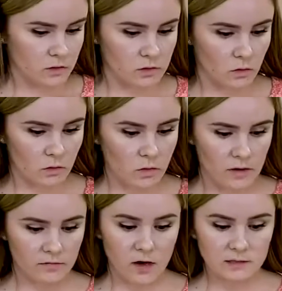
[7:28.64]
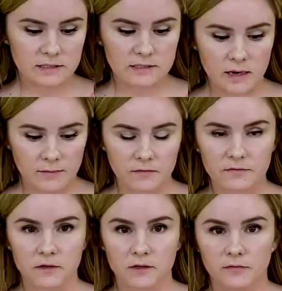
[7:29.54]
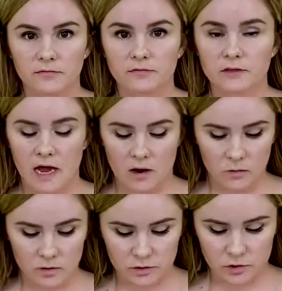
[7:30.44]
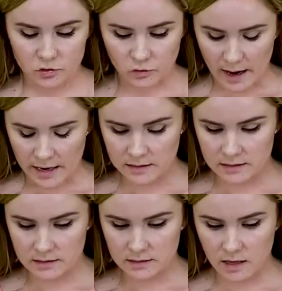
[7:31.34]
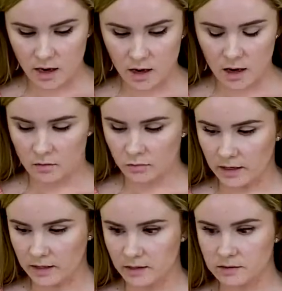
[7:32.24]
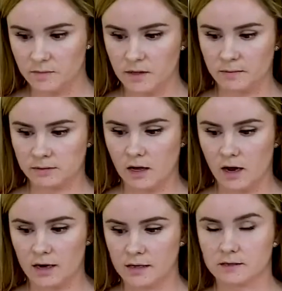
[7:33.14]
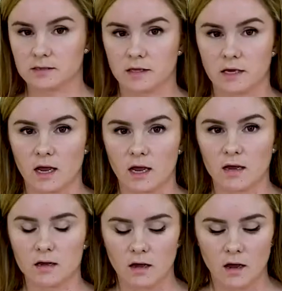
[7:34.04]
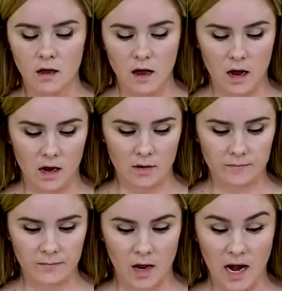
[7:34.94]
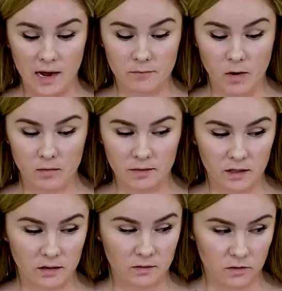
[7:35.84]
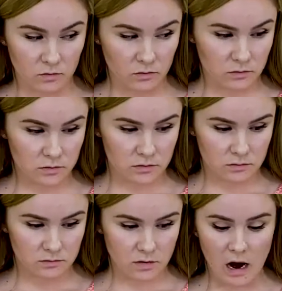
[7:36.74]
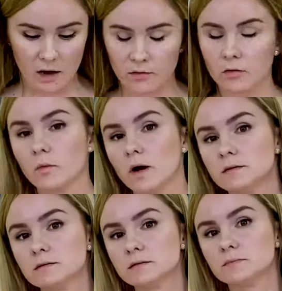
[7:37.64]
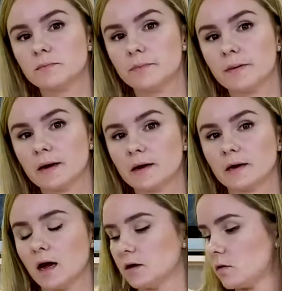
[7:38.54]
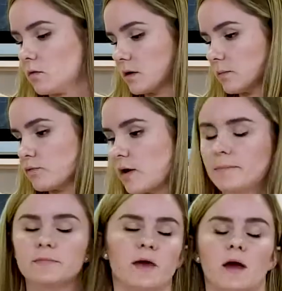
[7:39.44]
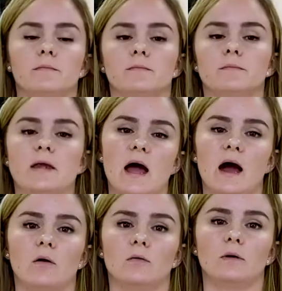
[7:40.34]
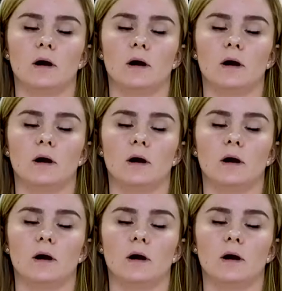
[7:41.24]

so I've got some of the flowers dressed and ready to be applied to the cake. I am probably gonna use other ones, but I don't wanna prep them now.